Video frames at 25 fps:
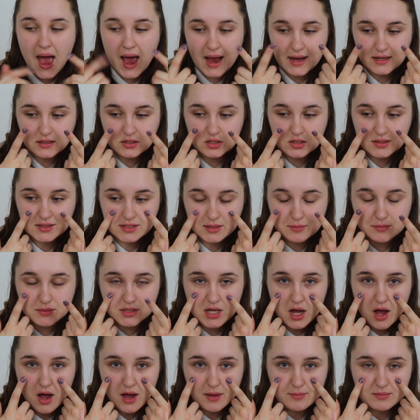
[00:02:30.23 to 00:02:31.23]
and
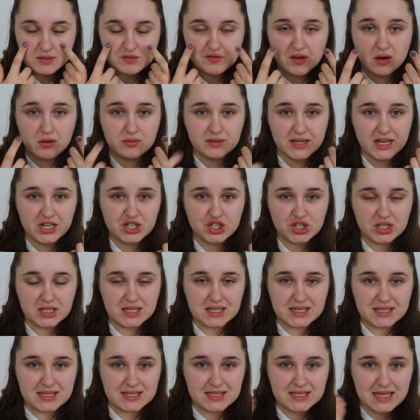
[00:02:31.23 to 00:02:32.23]
sometimes foundation
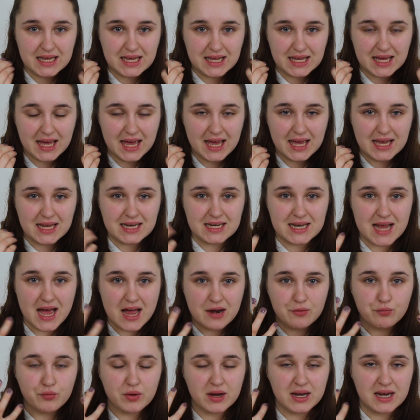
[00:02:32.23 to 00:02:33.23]
can sink in
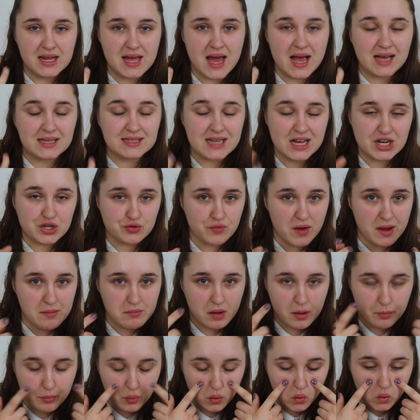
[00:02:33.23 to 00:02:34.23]
and really exaggerate
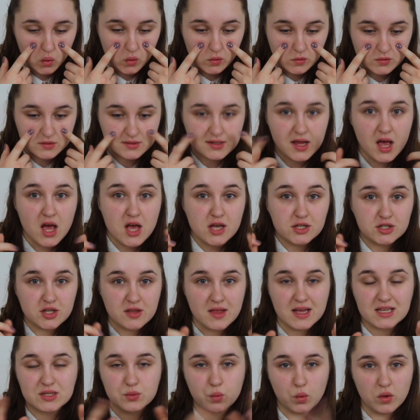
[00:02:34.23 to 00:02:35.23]
my pores,
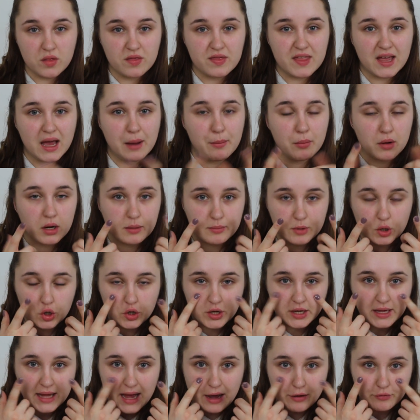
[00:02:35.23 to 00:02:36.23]
so that's one thing I'm going to be
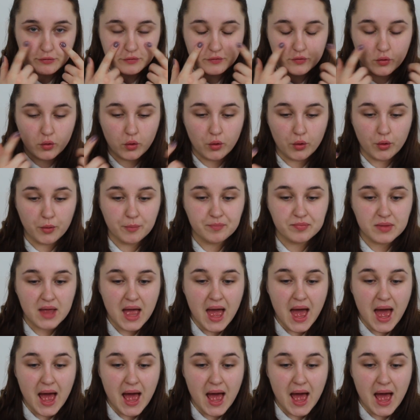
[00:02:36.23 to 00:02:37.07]
looking out for.